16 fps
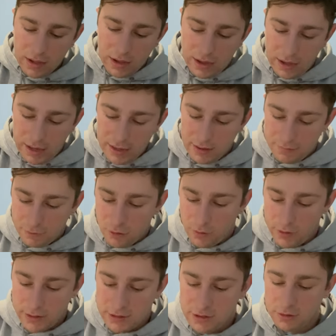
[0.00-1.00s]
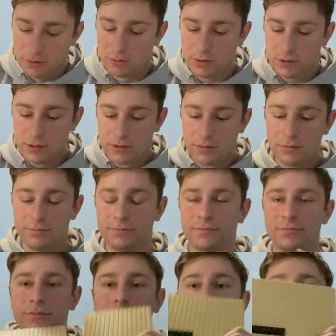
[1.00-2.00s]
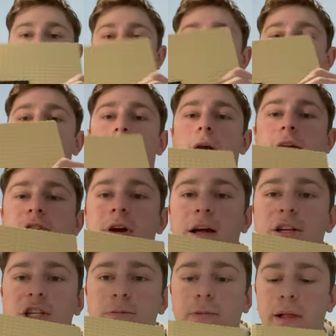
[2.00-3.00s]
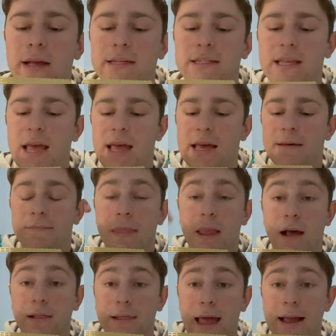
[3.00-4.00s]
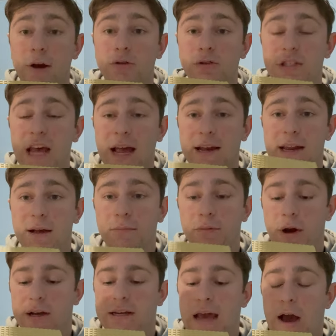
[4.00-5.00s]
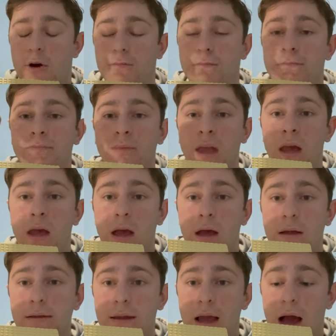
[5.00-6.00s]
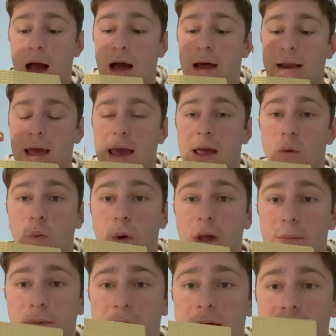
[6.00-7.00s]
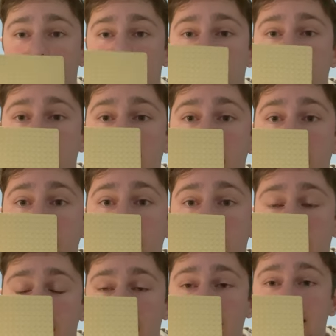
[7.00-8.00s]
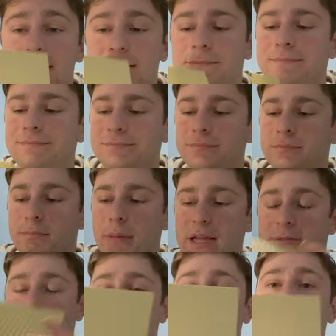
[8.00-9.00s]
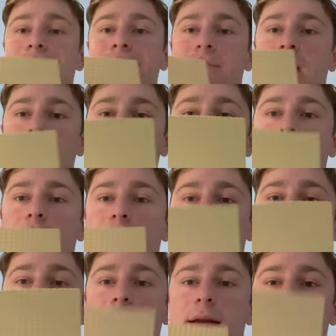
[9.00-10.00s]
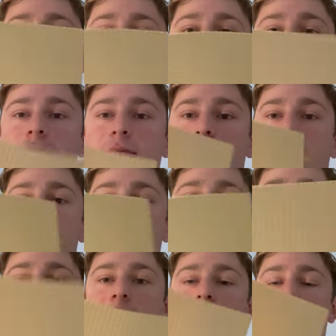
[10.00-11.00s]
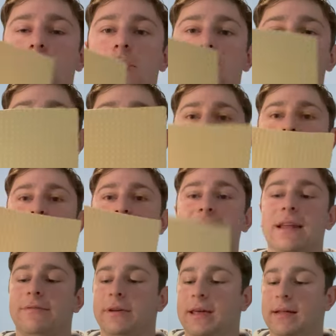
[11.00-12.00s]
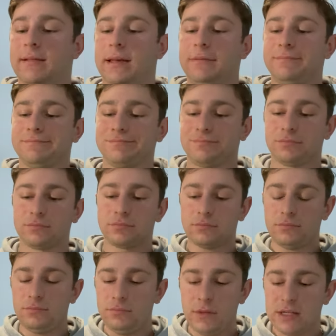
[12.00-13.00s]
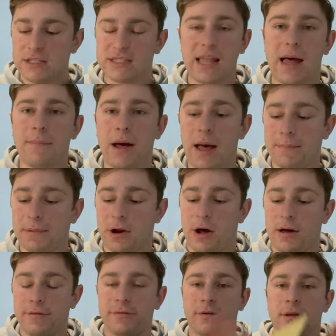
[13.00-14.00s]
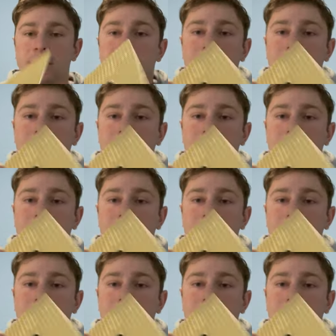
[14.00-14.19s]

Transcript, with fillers: I am going to, okay, so I just placed a Lego Technic brick down on a Webrick plate, base plate, and I'm bending it quite significantly. It's not popping off,